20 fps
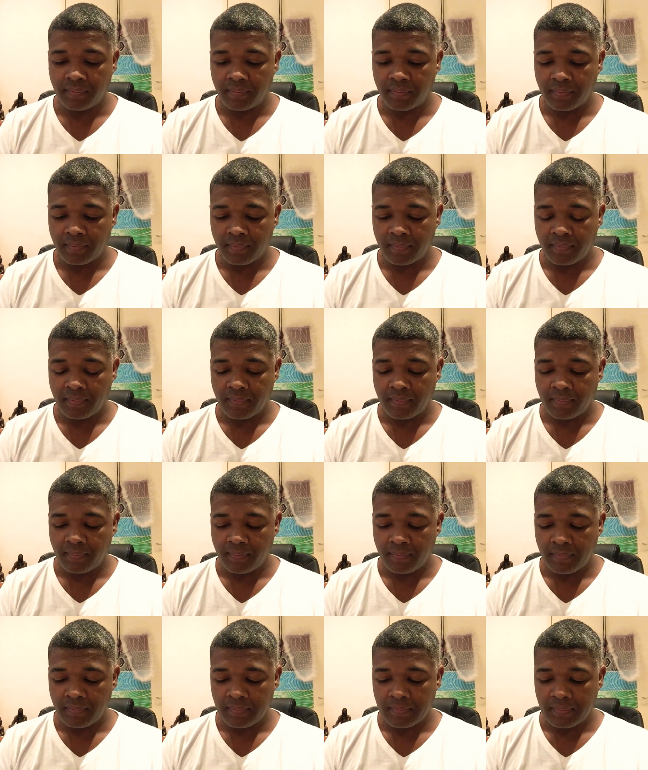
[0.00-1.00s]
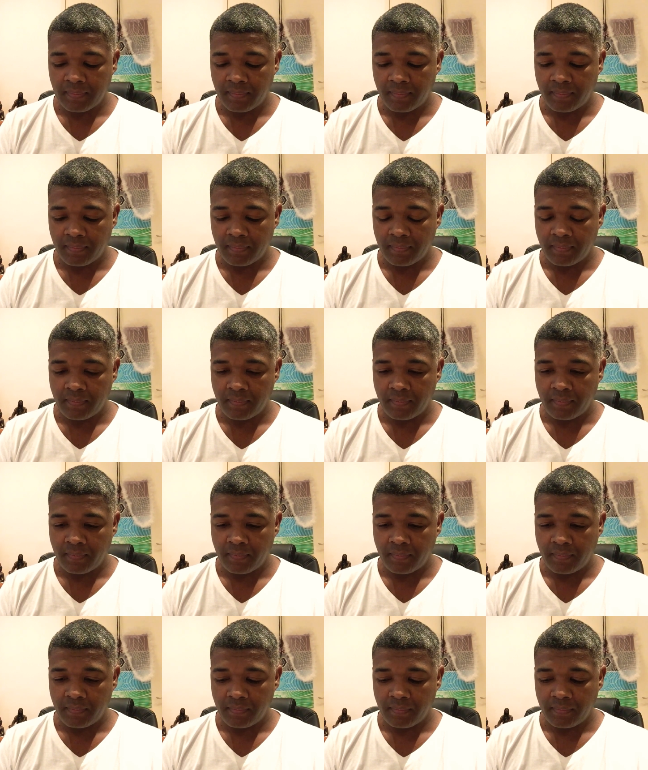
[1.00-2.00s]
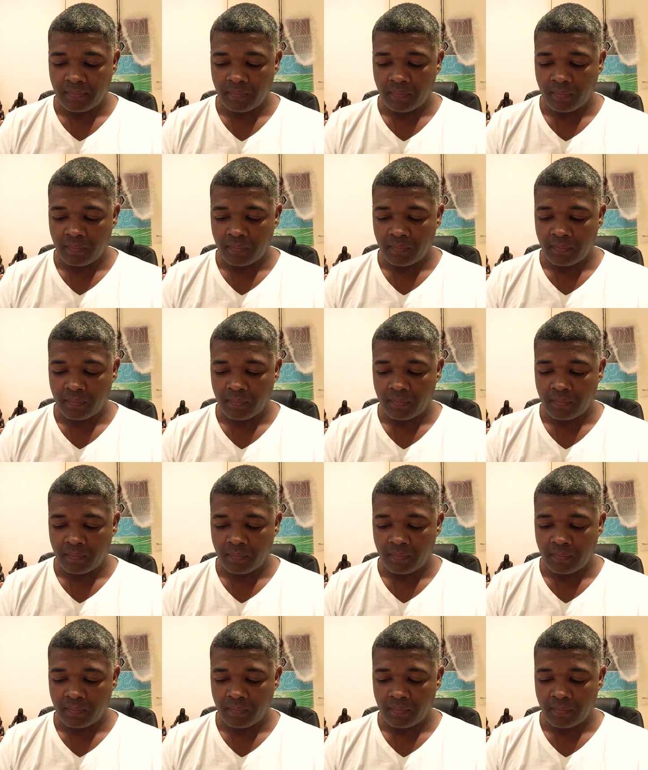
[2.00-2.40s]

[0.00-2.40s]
No one is speaking in this clip.